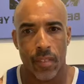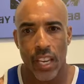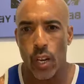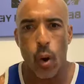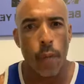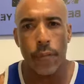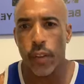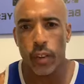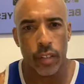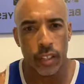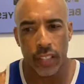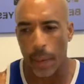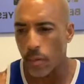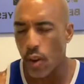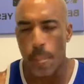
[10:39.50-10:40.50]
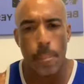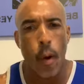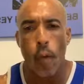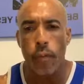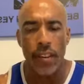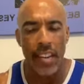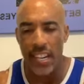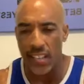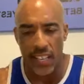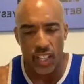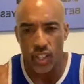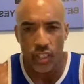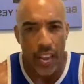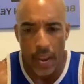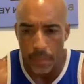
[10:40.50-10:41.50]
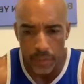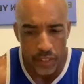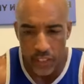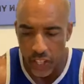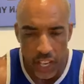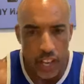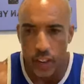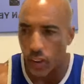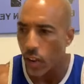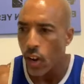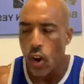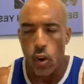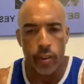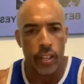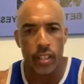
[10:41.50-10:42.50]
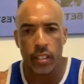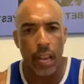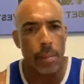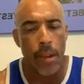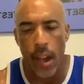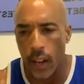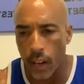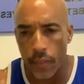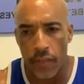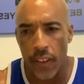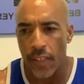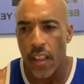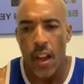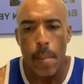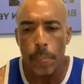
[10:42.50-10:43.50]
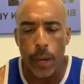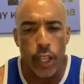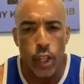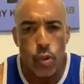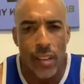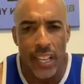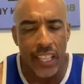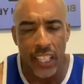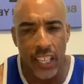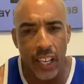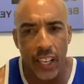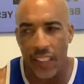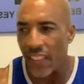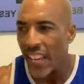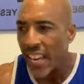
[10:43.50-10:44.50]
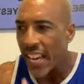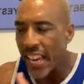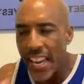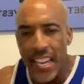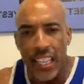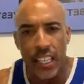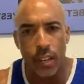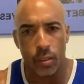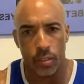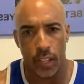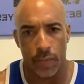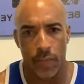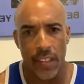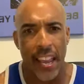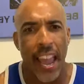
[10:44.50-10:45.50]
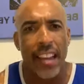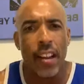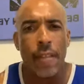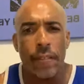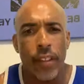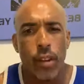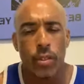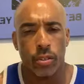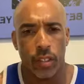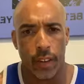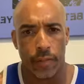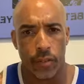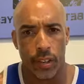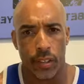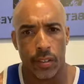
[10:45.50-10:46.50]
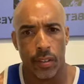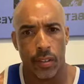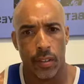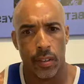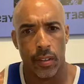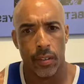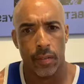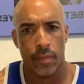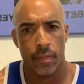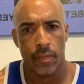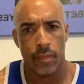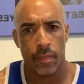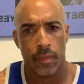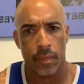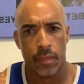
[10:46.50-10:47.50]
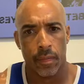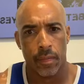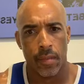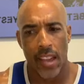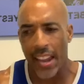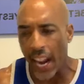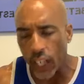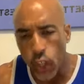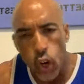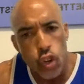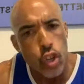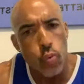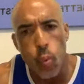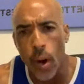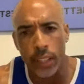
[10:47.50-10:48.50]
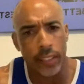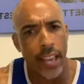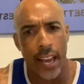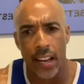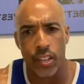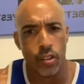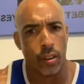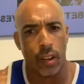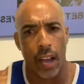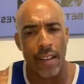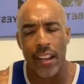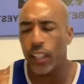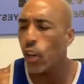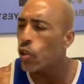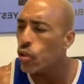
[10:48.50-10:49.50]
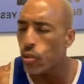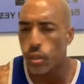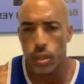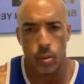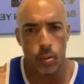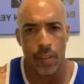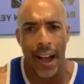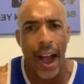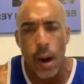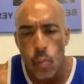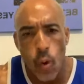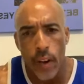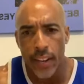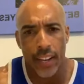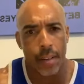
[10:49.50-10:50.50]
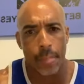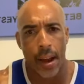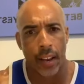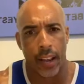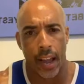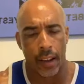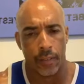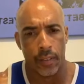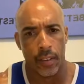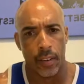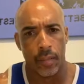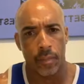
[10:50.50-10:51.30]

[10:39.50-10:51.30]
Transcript: It don't feel the same. You're both eating the same deer or the same elephant, but you didn't kill it. He killed it, and it feels different. And I know you want that in your life. I know you do. I want it in my life.